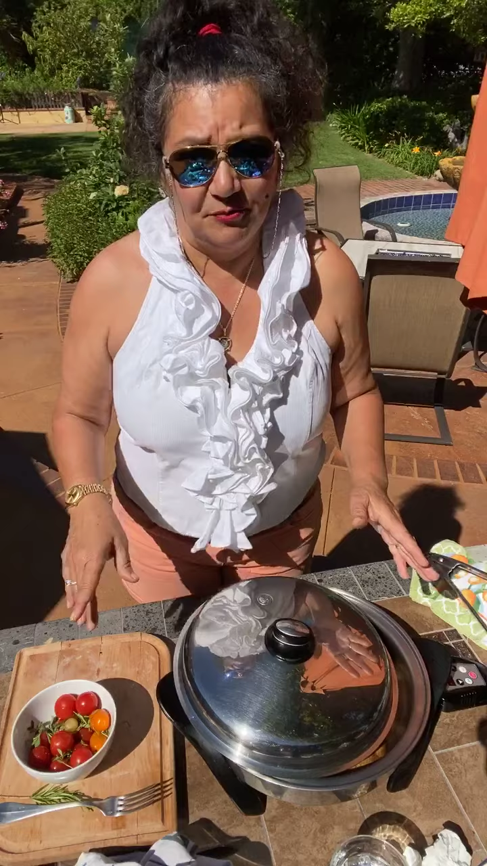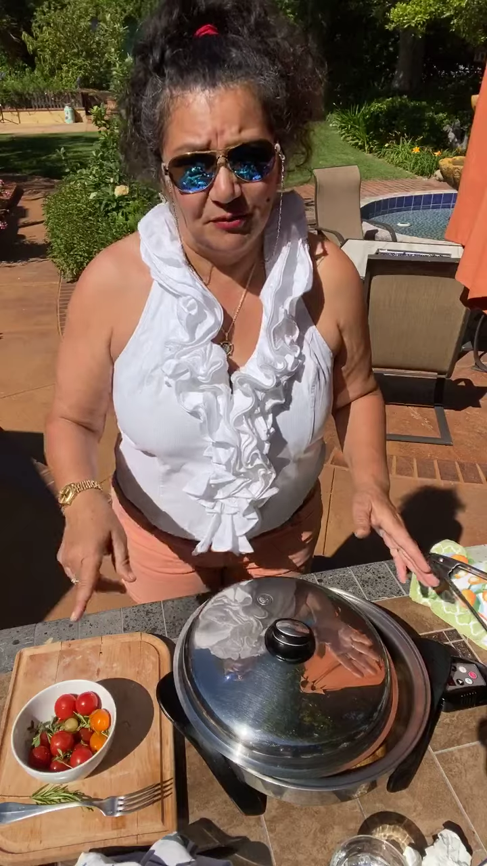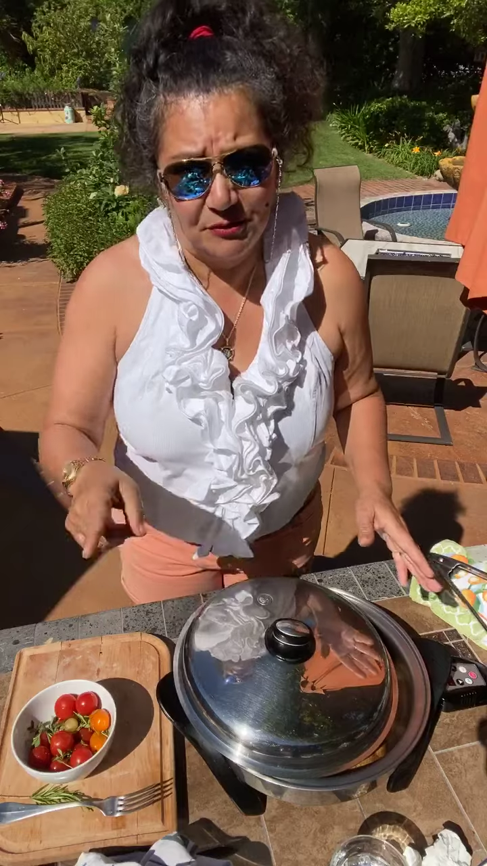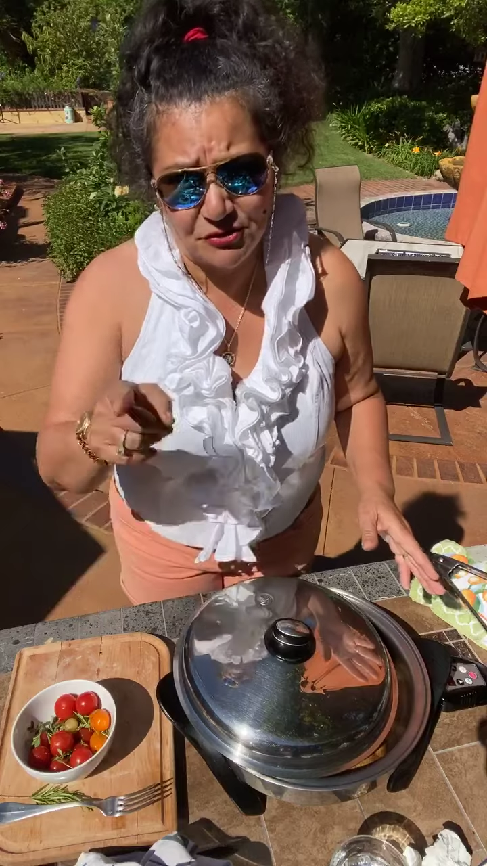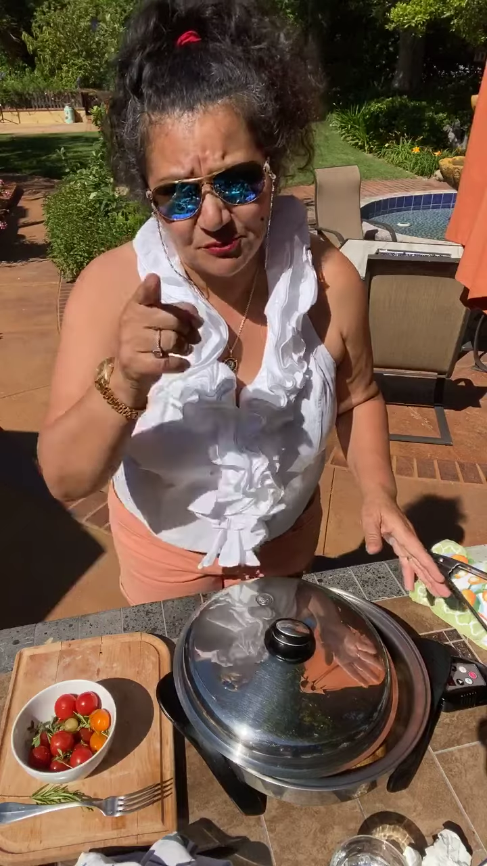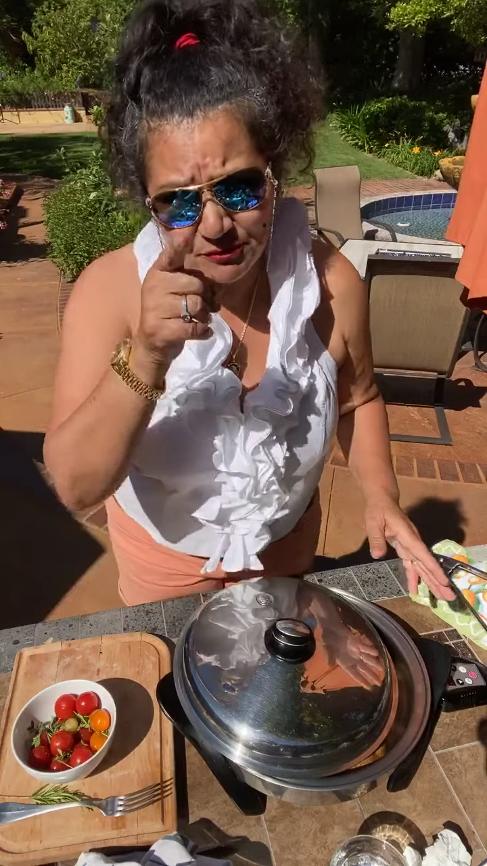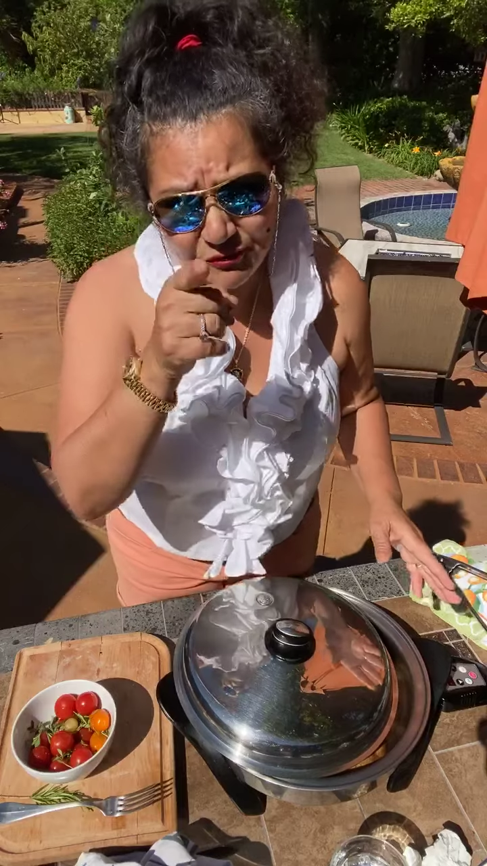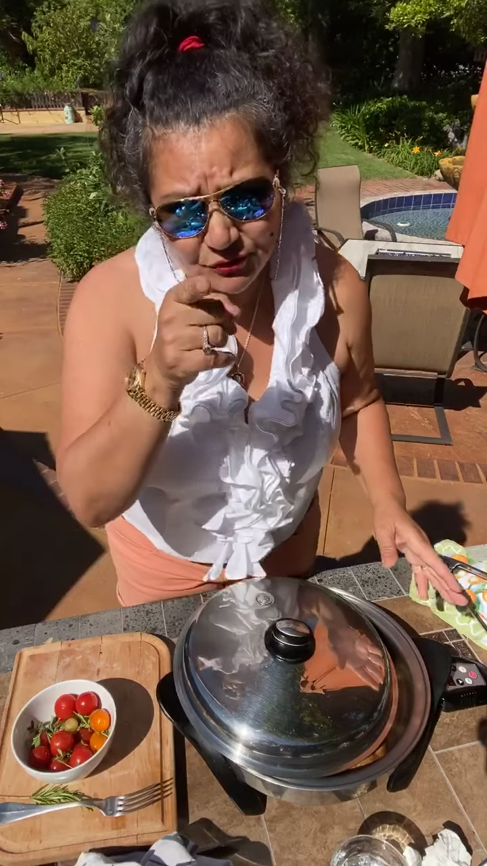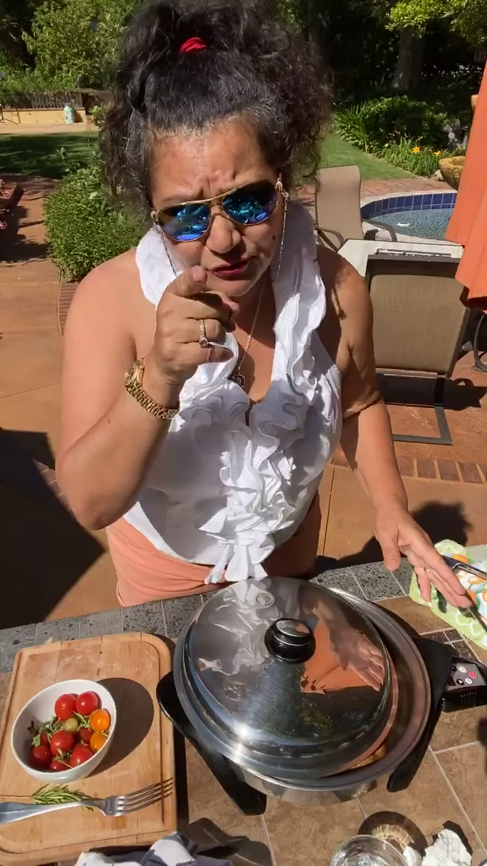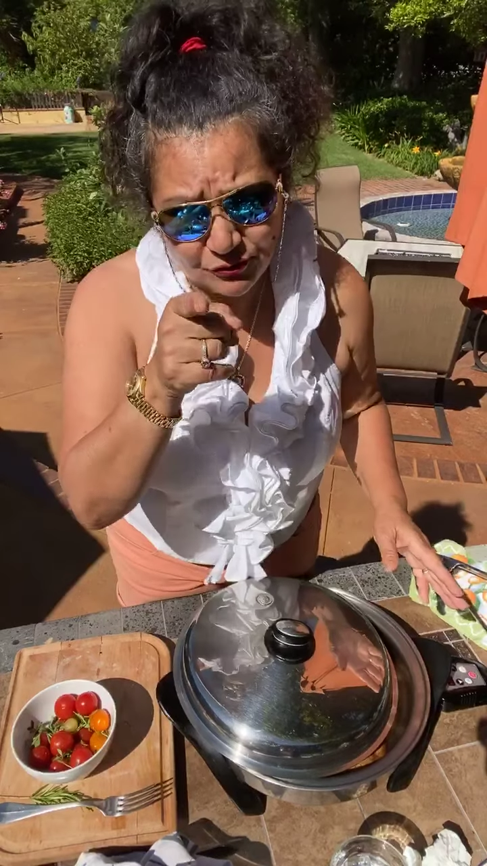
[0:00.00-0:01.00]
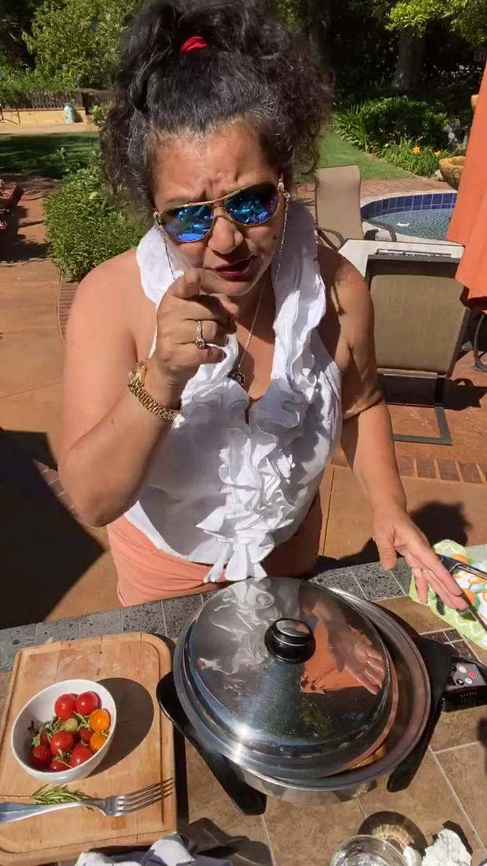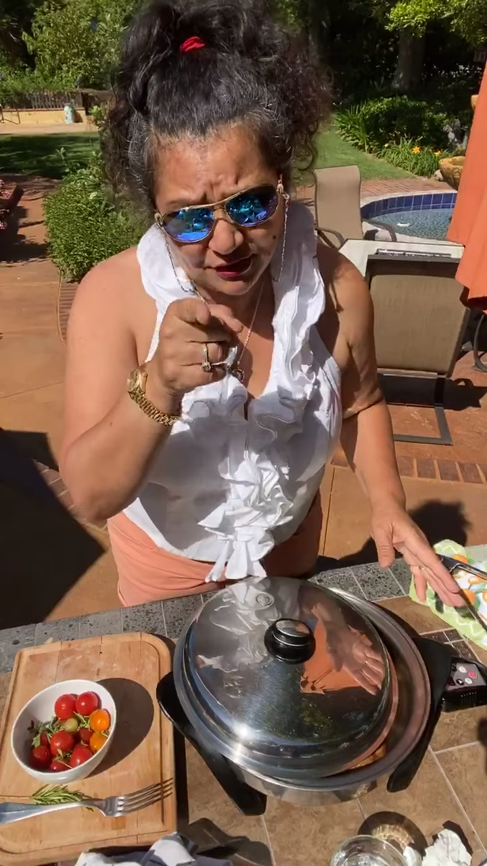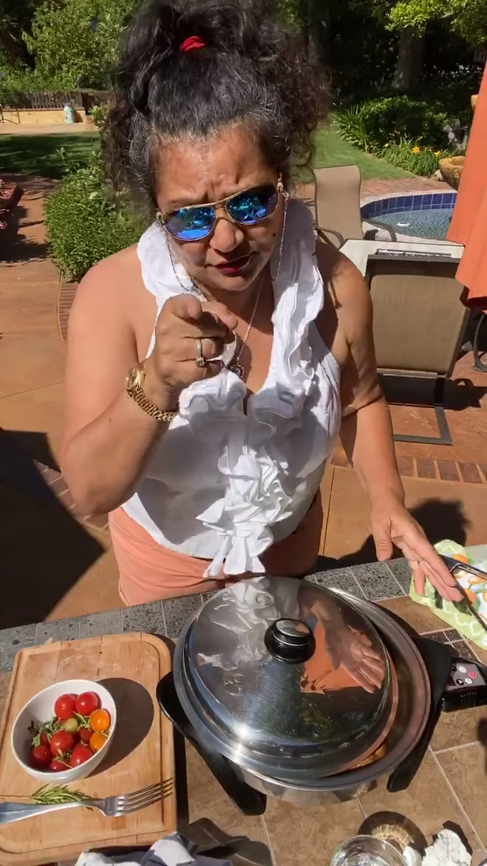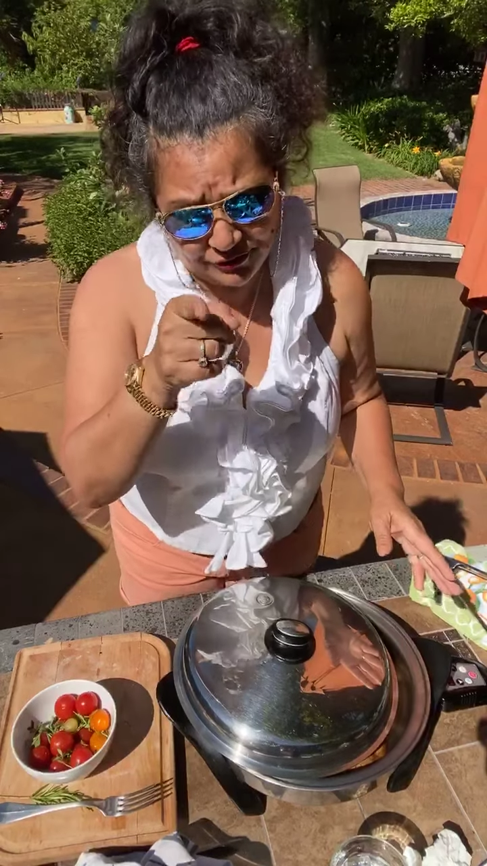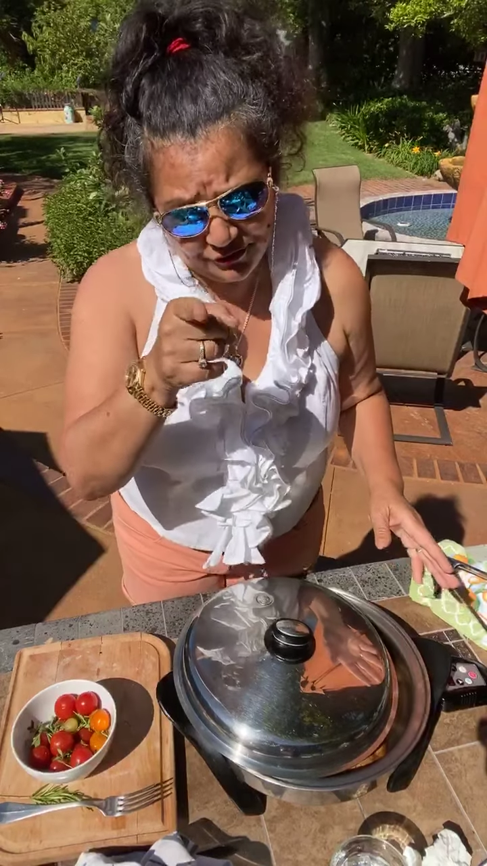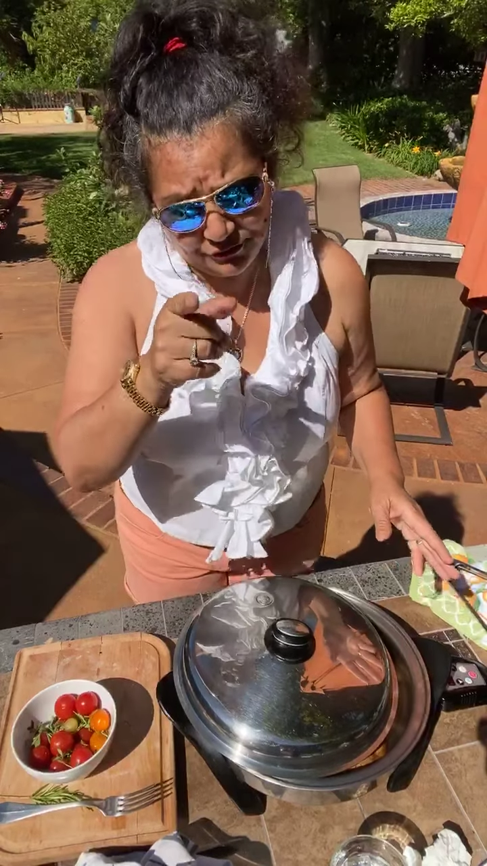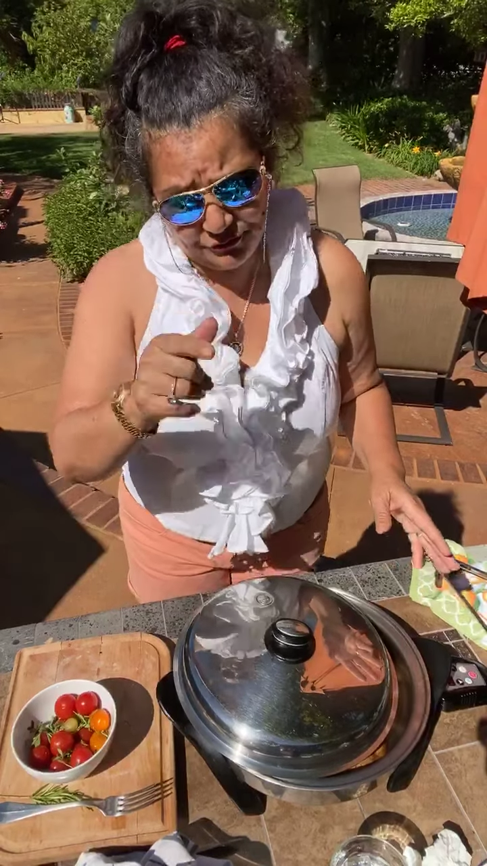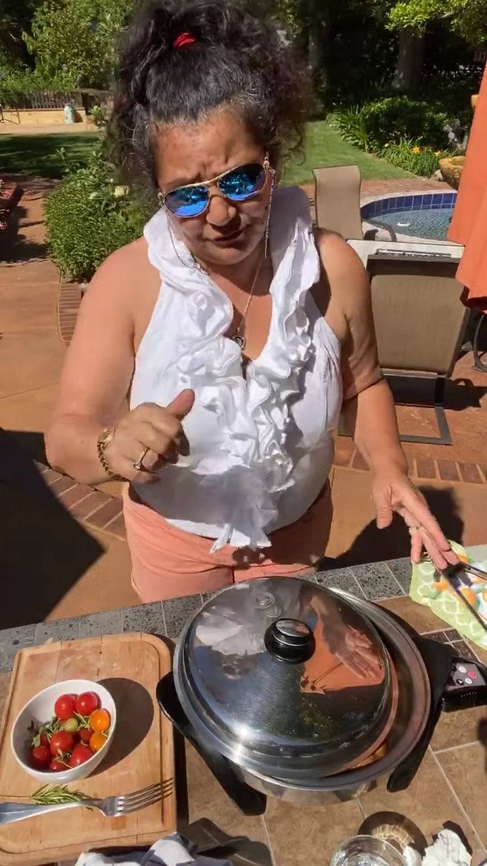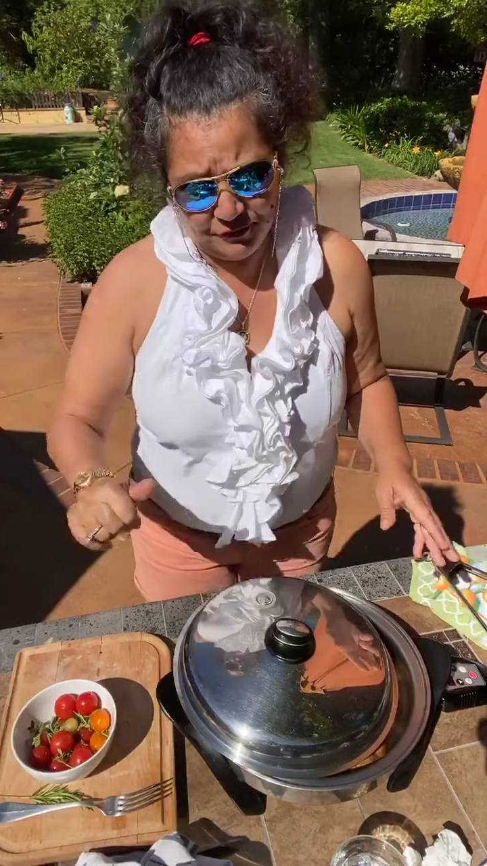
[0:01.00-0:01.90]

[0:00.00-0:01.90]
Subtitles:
Maybe some of you do. I know you do.